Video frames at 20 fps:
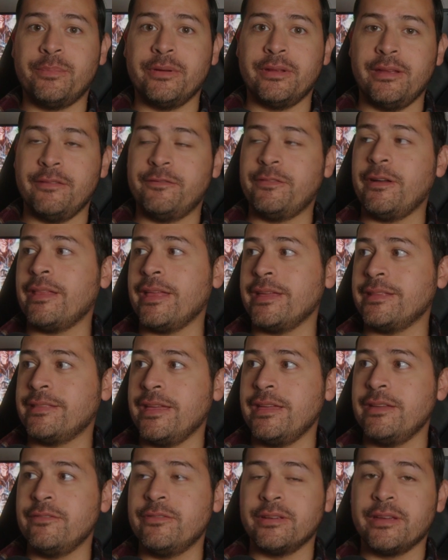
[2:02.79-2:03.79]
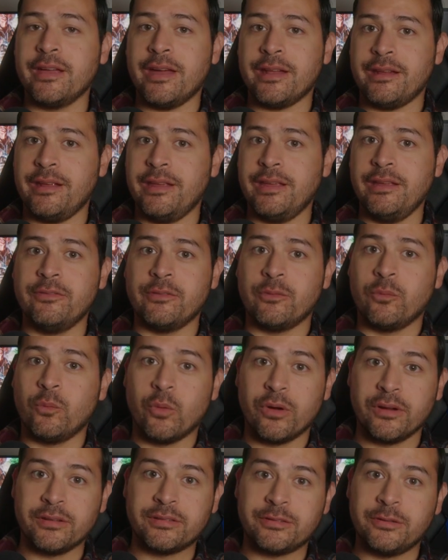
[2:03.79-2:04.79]
but it felt like they even got an even
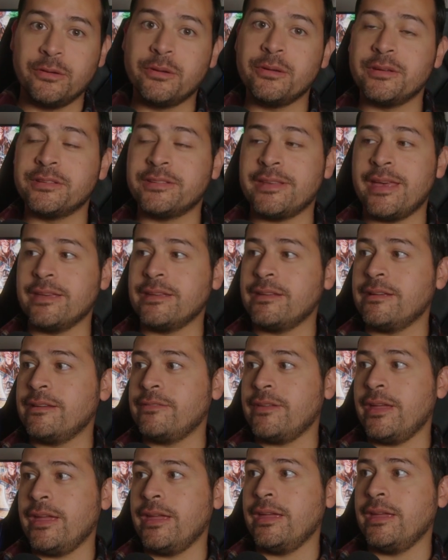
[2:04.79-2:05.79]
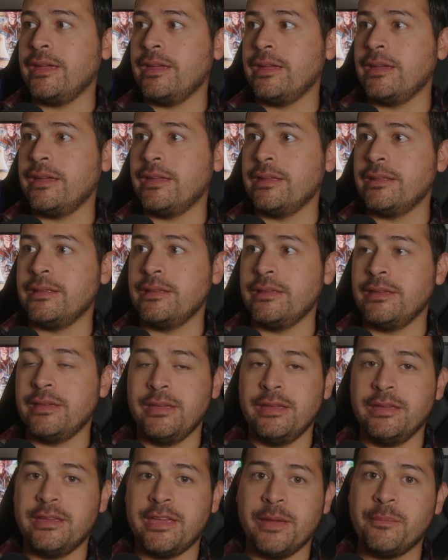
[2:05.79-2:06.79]
worse studio executive, and
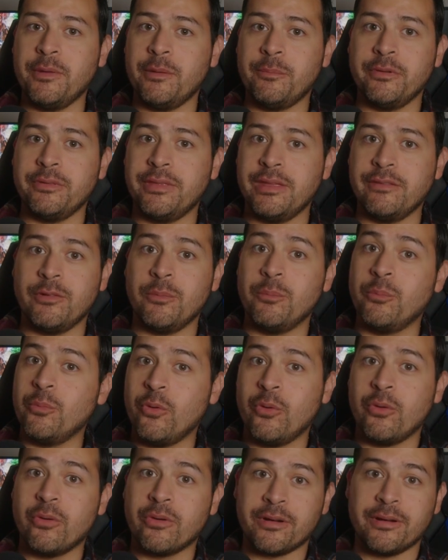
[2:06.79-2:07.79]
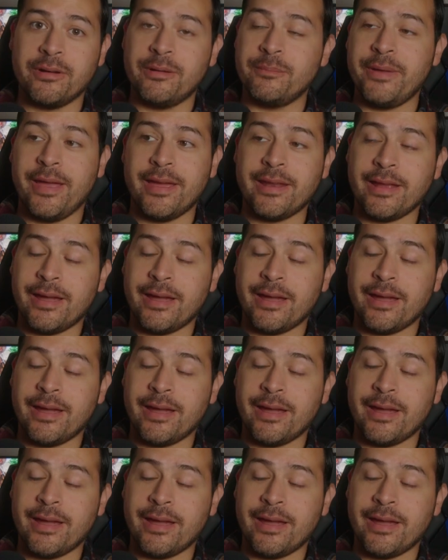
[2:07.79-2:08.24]
he came up with even more bad